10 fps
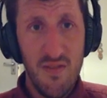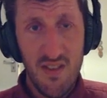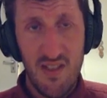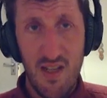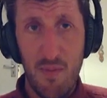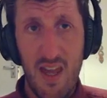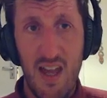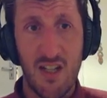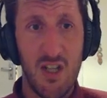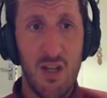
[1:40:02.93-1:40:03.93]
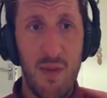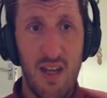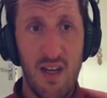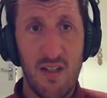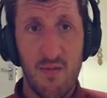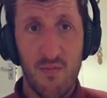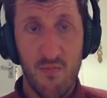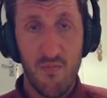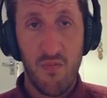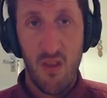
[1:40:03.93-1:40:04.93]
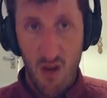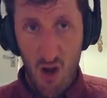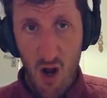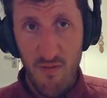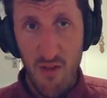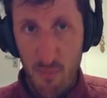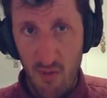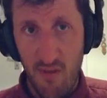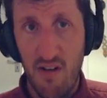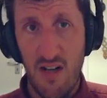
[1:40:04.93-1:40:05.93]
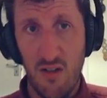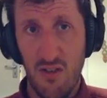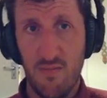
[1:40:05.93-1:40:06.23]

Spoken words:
Tim King, do you mean of the movie round?